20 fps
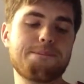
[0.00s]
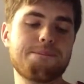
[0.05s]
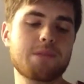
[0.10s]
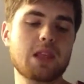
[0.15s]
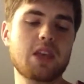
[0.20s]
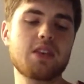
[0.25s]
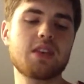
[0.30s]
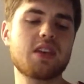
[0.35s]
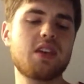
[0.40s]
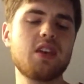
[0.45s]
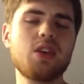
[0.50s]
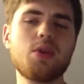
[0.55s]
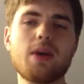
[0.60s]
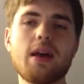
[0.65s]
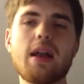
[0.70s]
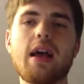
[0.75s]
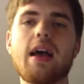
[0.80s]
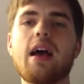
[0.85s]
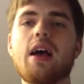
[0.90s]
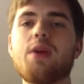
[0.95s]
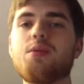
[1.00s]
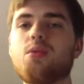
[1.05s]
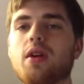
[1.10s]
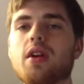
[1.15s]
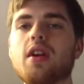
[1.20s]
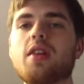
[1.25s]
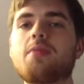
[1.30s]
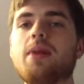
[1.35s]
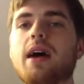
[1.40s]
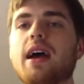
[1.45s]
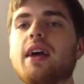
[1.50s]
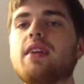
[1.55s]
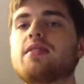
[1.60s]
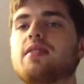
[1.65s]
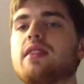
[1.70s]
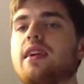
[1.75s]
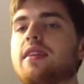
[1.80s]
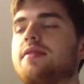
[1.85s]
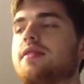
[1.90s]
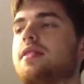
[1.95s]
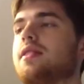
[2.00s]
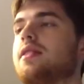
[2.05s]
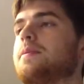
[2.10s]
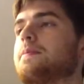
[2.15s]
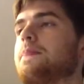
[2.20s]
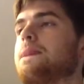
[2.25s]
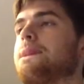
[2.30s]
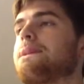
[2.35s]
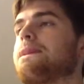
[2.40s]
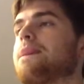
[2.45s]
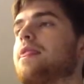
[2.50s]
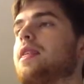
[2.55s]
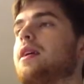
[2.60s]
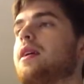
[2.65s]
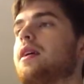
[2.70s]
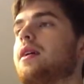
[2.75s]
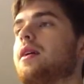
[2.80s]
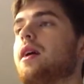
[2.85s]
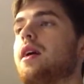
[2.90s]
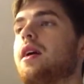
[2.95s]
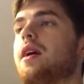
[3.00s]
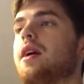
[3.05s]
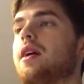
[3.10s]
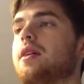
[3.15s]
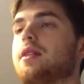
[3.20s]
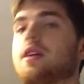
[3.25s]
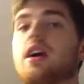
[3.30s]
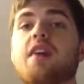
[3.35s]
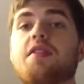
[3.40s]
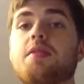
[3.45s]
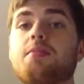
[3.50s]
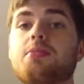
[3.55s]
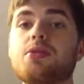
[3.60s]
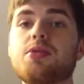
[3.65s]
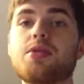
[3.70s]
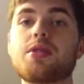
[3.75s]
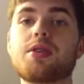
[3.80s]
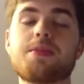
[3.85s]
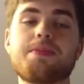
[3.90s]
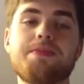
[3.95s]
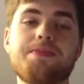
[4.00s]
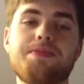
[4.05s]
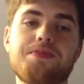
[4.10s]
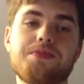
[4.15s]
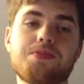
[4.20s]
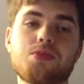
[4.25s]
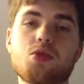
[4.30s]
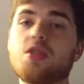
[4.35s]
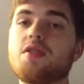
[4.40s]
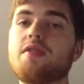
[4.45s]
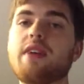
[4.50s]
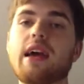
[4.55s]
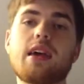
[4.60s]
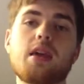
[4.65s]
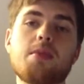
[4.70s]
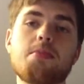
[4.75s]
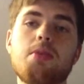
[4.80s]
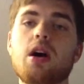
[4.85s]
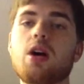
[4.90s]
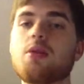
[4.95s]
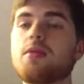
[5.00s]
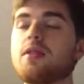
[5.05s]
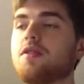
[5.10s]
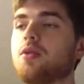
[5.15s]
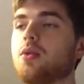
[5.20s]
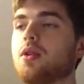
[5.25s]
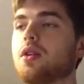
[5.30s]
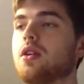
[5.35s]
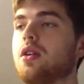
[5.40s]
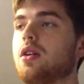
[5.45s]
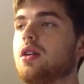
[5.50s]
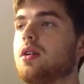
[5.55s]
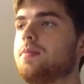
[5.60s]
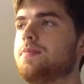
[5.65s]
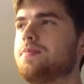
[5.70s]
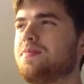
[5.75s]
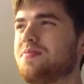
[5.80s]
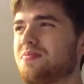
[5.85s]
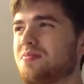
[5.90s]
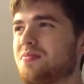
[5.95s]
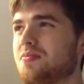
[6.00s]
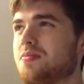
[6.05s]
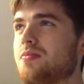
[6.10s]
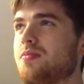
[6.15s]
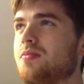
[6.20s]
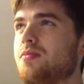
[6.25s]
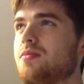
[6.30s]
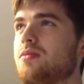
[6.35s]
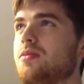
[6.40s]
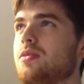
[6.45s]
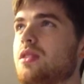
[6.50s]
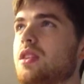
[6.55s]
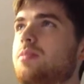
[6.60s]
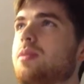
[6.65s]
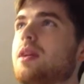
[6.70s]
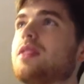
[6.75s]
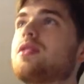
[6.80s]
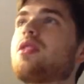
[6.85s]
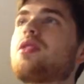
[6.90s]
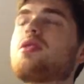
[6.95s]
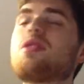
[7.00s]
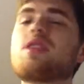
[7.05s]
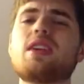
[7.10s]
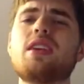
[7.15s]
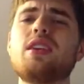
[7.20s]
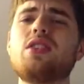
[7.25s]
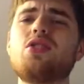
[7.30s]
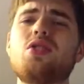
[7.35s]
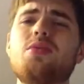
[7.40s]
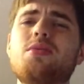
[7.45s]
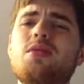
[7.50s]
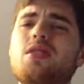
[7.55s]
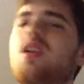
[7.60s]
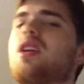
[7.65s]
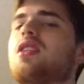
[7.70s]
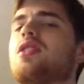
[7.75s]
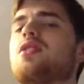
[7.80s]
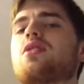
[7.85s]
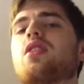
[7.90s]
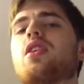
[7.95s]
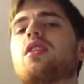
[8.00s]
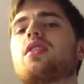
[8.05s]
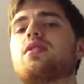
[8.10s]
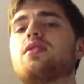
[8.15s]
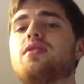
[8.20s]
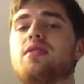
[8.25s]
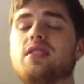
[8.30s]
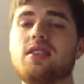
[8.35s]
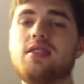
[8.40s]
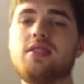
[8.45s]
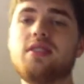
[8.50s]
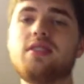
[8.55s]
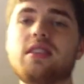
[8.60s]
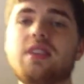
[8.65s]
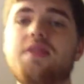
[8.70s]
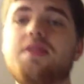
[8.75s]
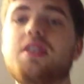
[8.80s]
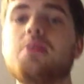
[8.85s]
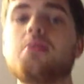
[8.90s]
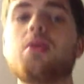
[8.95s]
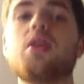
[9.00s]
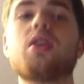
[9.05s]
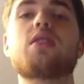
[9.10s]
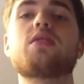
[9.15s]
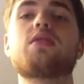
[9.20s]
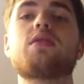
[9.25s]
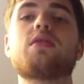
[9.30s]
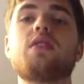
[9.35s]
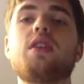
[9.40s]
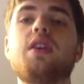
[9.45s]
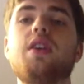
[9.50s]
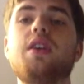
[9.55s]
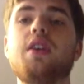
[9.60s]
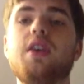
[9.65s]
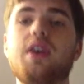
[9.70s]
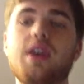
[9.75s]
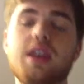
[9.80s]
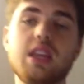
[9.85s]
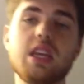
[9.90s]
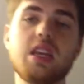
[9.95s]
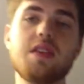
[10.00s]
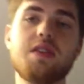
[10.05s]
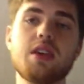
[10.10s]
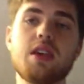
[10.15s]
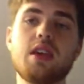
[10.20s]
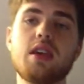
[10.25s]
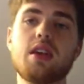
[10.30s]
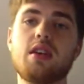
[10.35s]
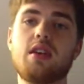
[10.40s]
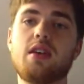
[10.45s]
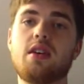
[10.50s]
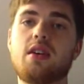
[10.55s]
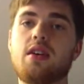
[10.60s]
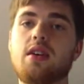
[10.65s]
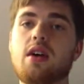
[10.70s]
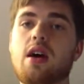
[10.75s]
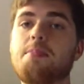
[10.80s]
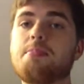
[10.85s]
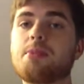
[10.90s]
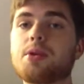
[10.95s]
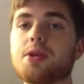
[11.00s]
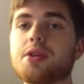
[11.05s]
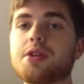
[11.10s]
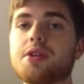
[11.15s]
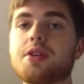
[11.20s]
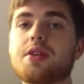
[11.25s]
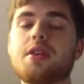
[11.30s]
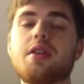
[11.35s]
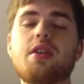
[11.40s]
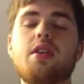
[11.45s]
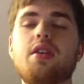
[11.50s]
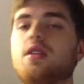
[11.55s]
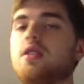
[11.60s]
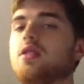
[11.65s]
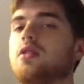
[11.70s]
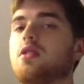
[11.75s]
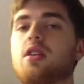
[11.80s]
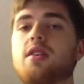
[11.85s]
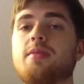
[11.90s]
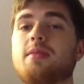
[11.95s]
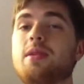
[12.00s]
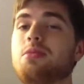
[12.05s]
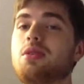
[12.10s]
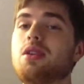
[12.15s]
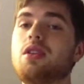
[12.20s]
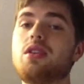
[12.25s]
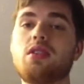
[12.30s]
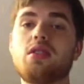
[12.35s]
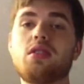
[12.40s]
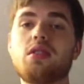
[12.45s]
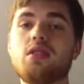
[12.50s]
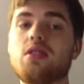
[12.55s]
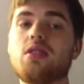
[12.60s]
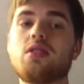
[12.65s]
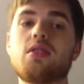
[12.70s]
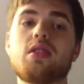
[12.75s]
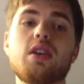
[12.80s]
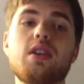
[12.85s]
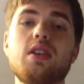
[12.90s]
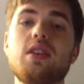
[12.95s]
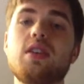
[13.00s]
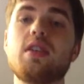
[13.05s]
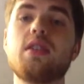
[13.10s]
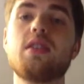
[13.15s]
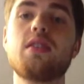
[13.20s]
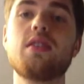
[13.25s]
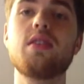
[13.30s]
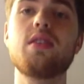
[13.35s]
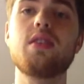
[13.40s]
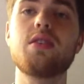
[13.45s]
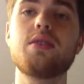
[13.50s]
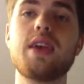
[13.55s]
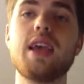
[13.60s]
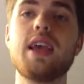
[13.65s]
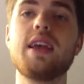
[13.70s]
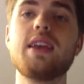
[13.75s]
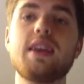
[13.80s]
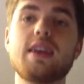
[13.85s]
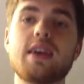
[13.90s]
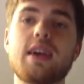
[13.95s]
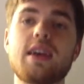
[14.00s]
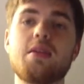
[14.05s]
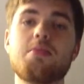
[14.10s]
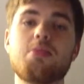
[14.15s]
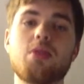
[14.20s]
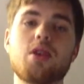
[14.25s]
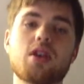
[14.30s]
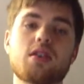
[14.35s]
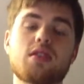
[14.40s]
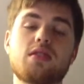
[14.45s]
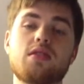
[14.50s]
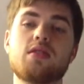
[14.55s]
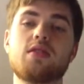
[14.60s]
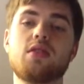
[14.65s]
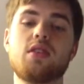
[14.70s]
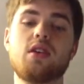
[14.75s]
I was like, you know what, I wanted to buy a Syphon coffee brewer or a vacuum pot, whatever you want to call it. But I started looking into them. You're talking $60, $70, and then if you get a burner, you're talking maybe you're getting in $80, $90. I was